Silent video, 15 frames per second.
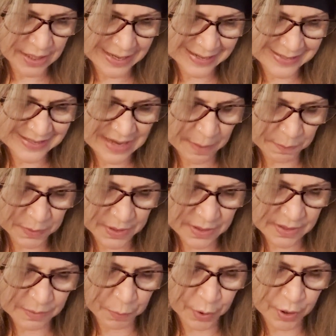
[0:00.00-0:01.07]

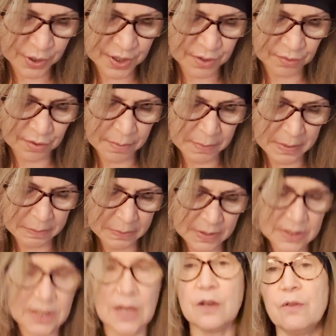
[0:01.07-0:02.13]
acceptance, personal
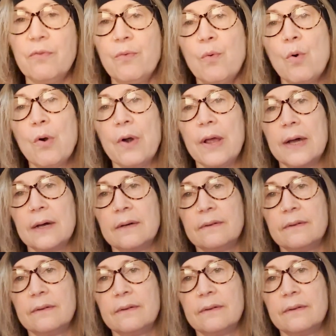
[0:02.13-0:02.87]
commitments, and euphoria.